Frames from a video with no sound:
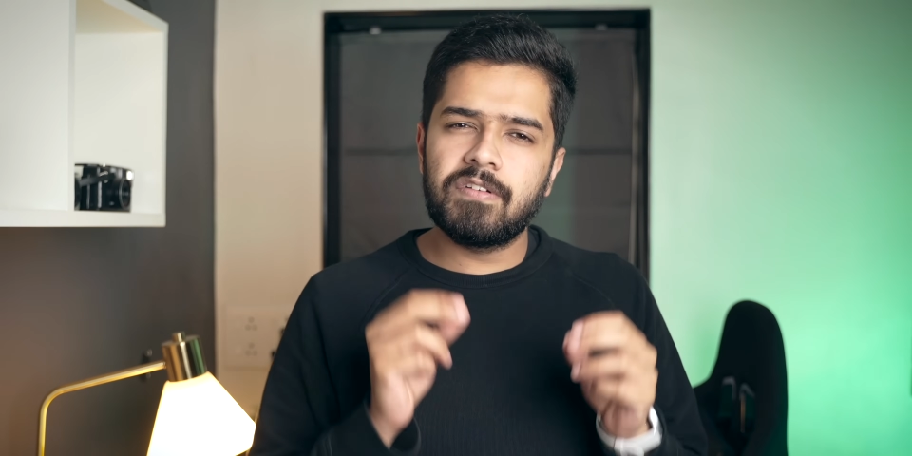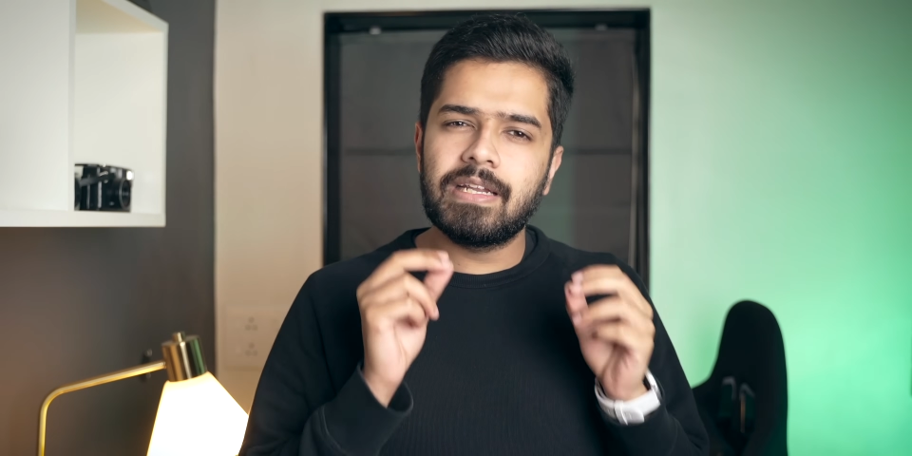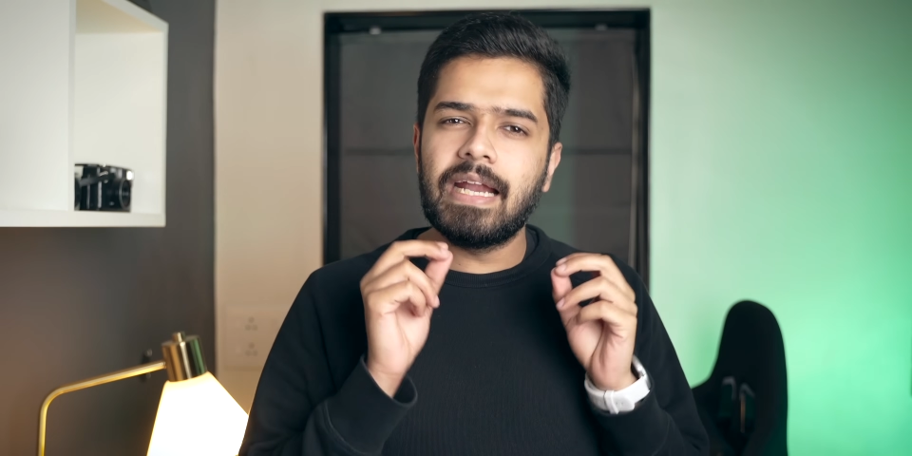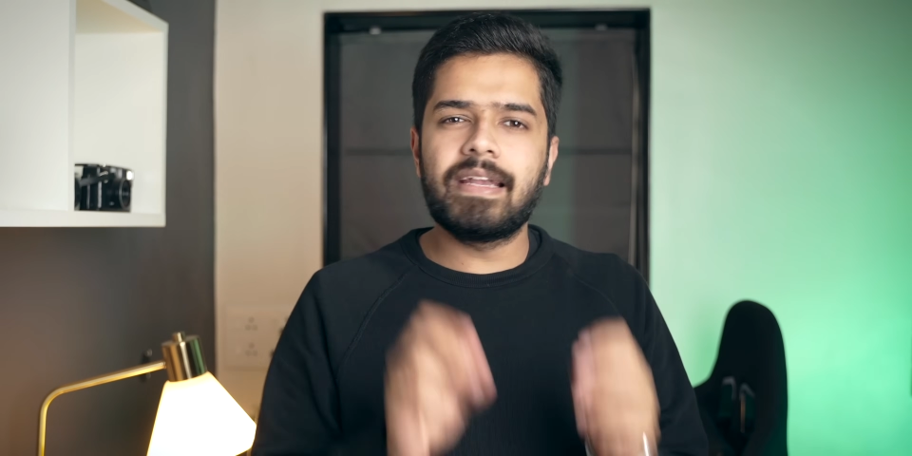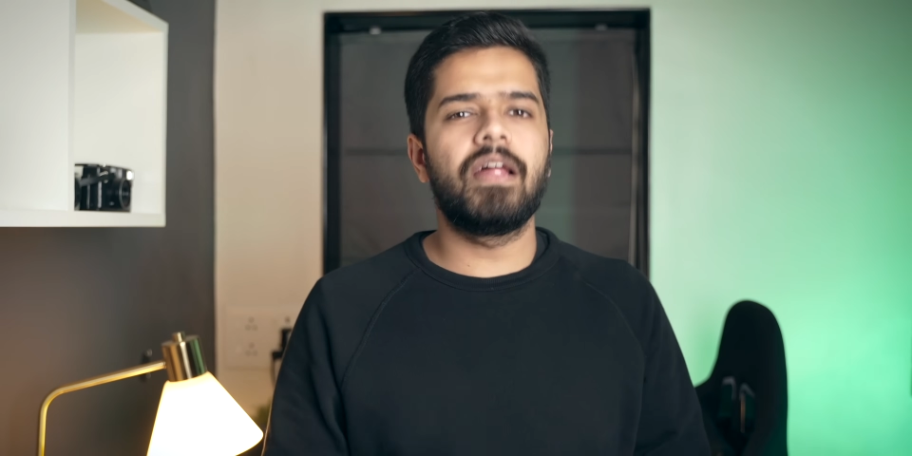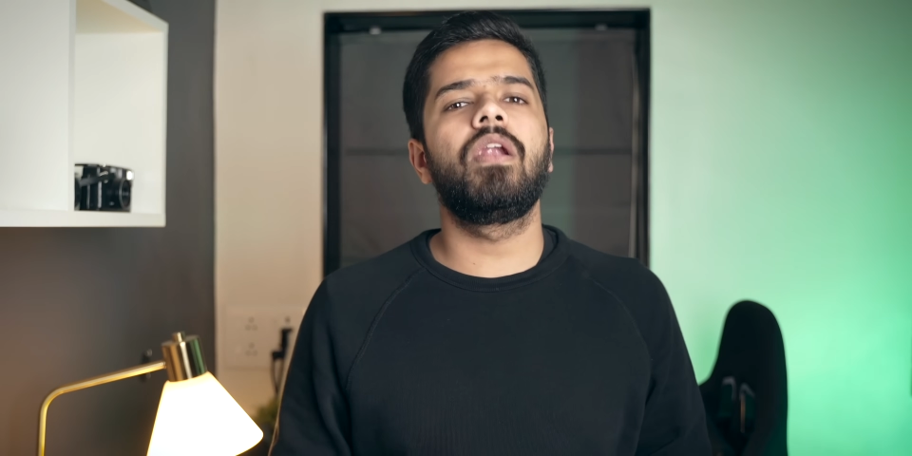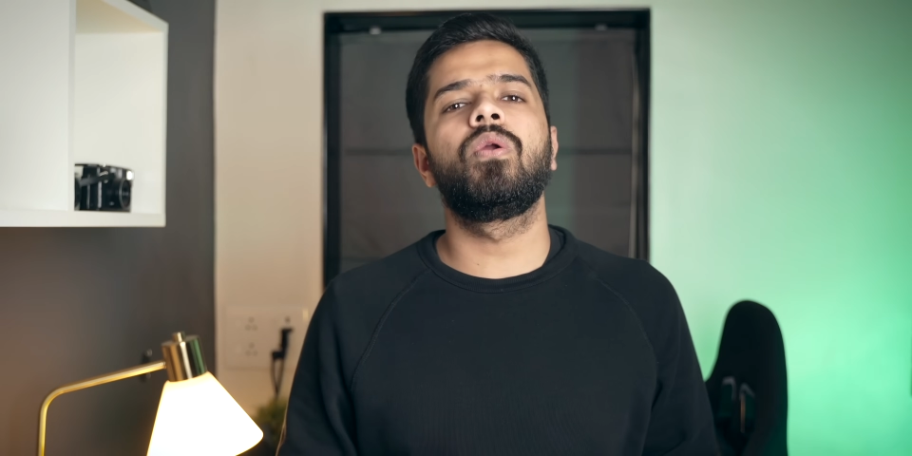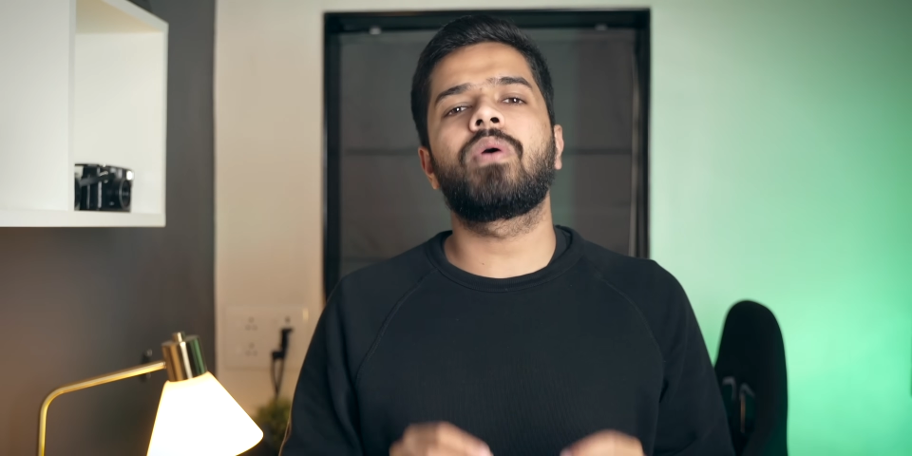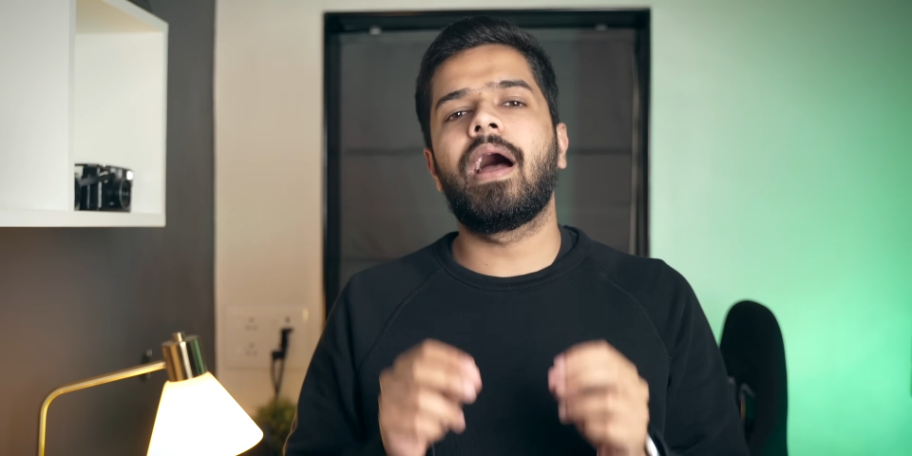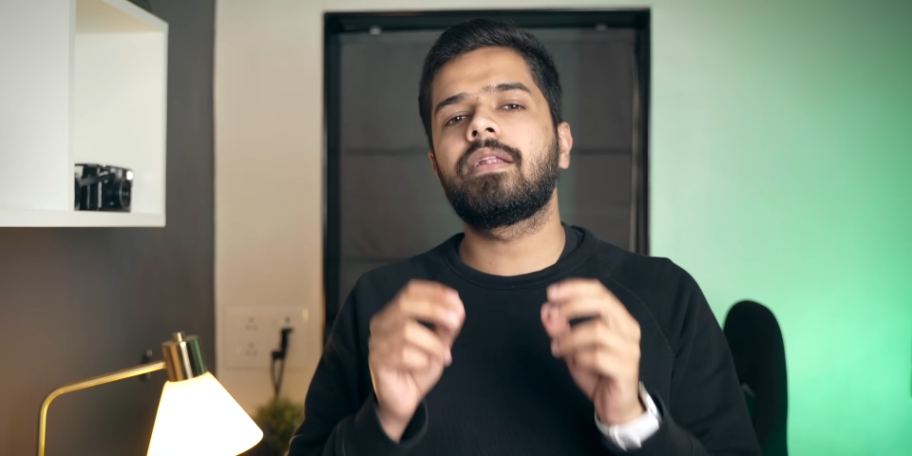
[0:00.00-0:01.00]
detailed
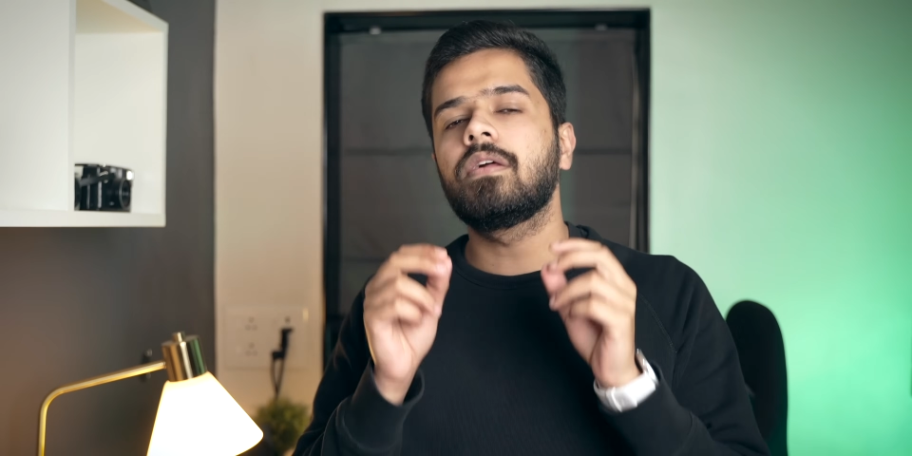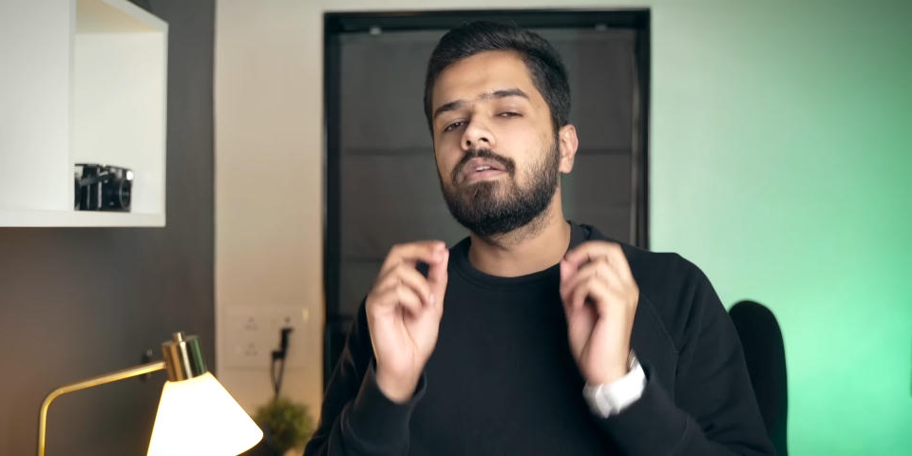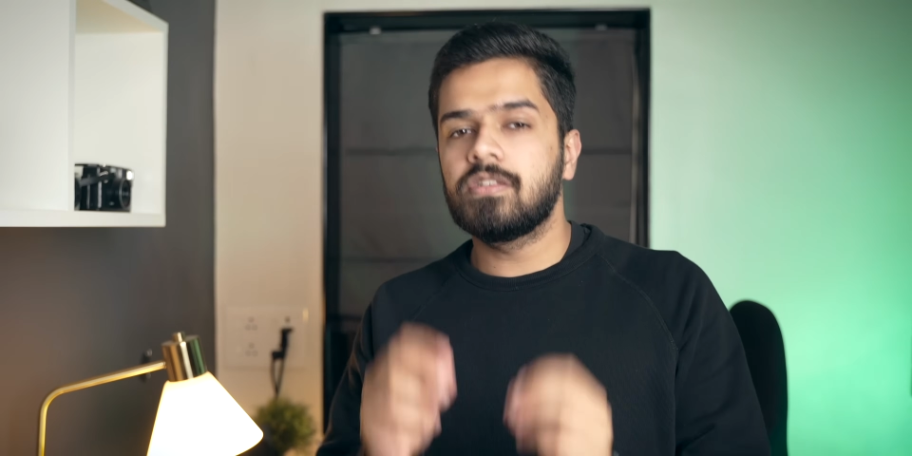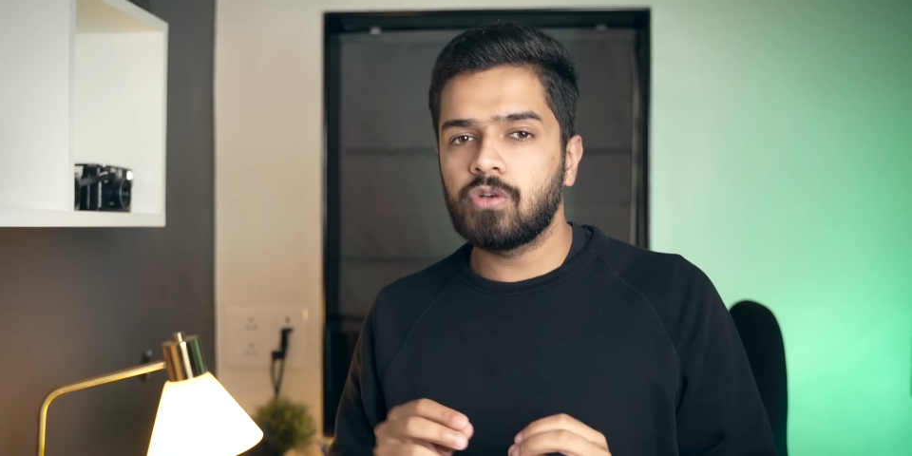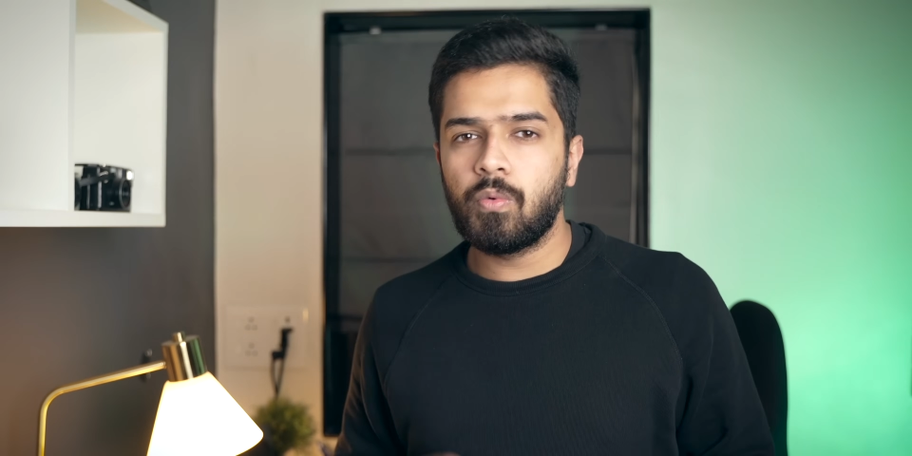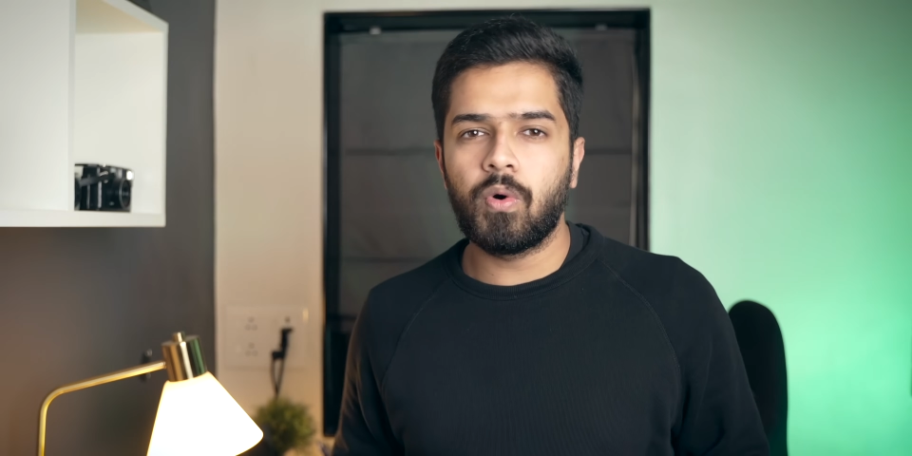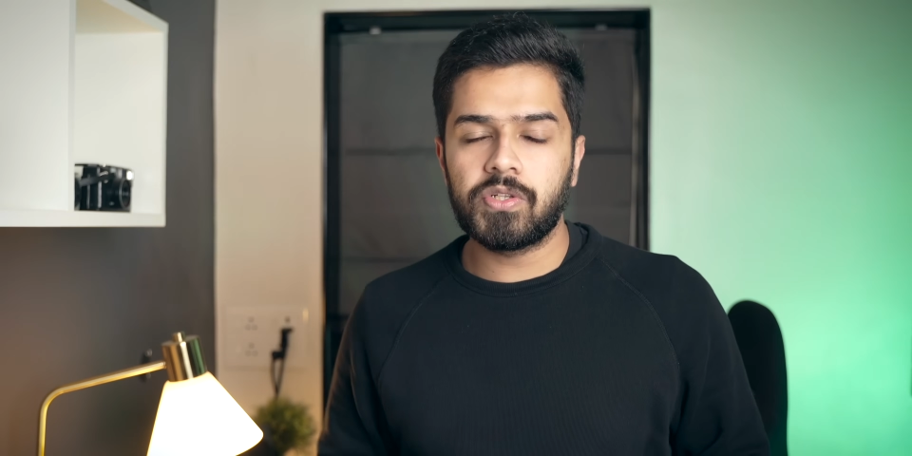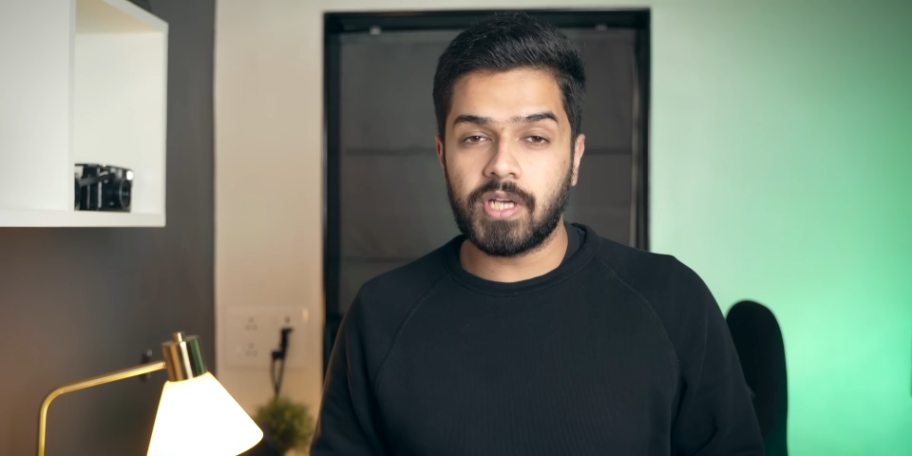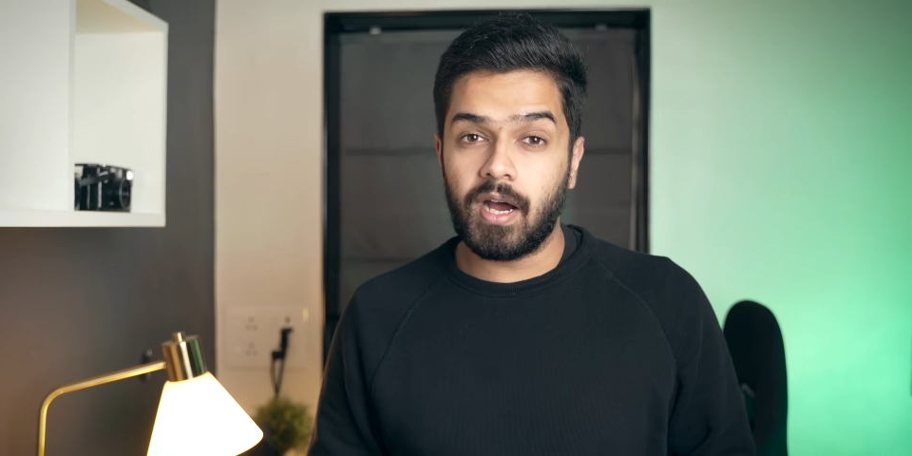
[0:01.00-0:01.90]
look at the Dizo Watch